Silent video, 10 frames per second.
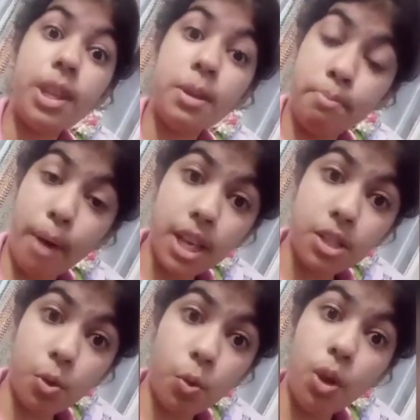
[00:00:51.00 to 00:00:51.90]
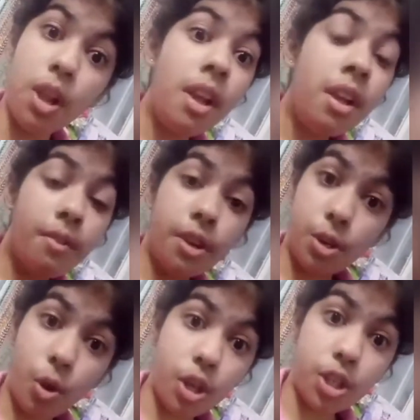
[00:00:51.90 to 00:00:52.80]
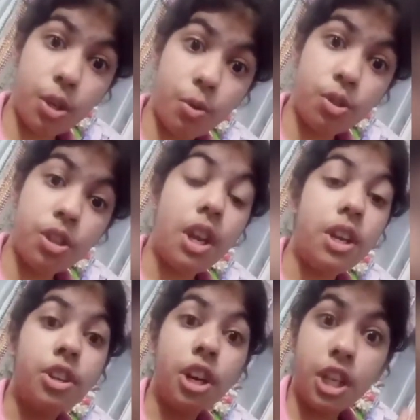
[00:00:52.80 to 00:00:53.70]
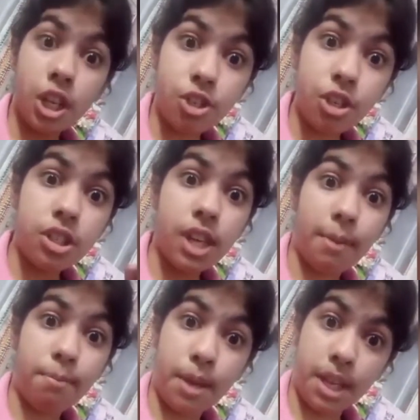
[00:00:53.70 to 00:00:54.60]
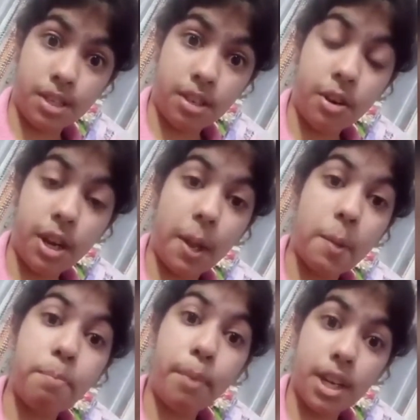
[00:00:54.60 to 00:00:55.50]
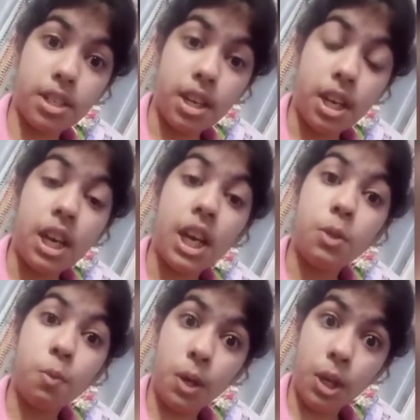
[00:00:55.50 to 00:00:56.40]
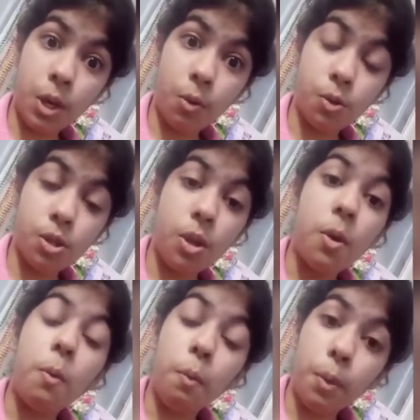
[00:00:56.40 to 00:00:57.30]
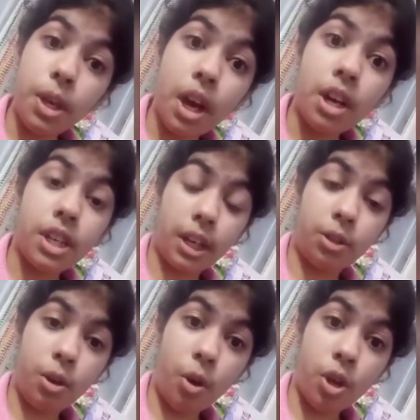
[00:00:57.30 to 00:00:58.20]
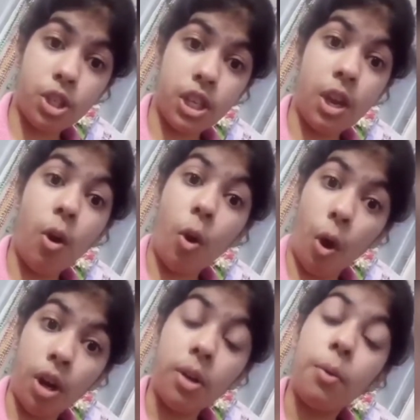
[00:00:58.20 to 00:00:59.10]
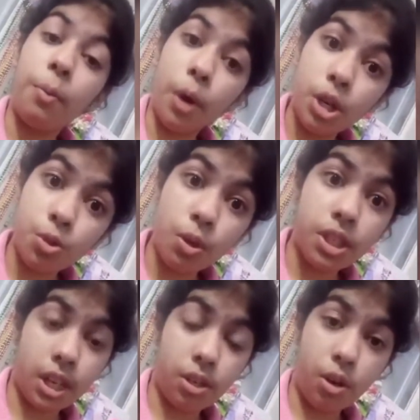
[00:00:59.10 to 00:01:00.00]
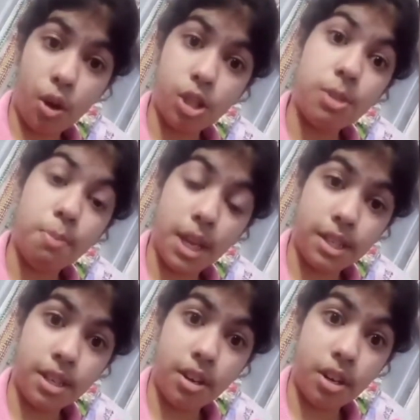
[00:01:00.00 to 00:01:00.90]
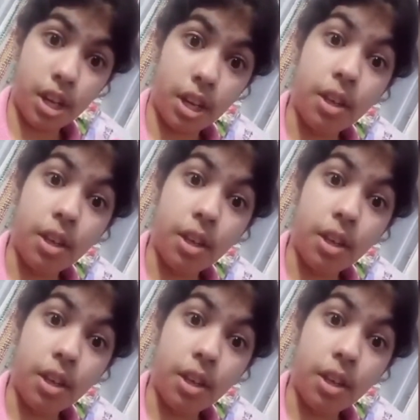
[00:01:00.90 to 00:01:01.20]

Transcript: My school will not use traditional type based learning, but it will use VR technology or virtual technology based learning,